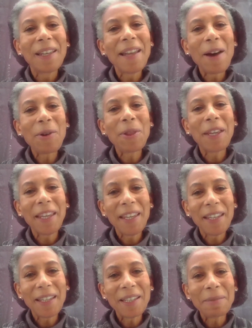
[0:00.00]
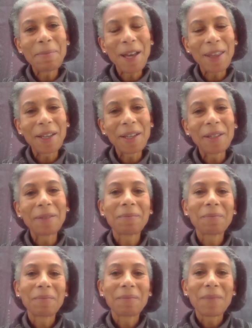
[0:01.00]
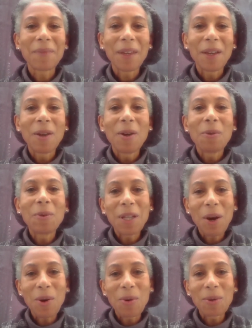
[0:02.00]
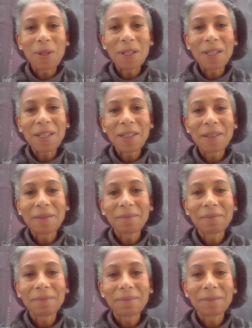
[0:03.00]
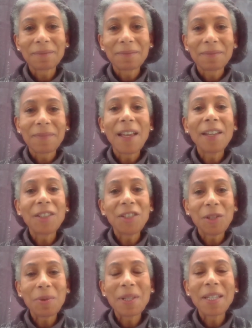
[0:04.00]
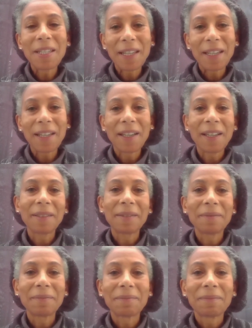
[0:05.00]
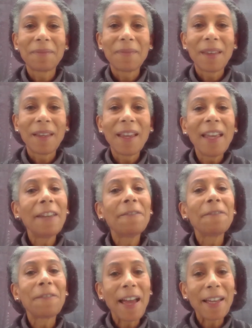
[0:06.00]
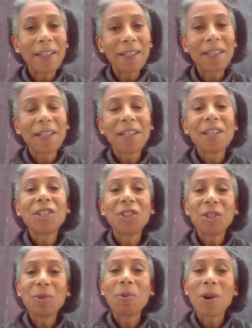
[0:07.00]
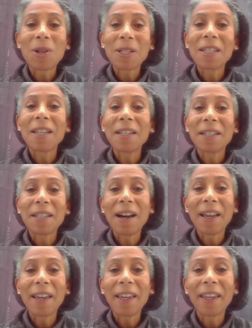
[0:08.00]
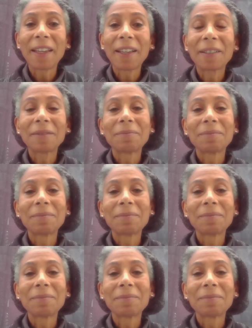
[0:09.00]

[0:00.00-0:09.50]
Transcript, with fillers: Now the king's mother was old and she was sick. In fact, she was dying.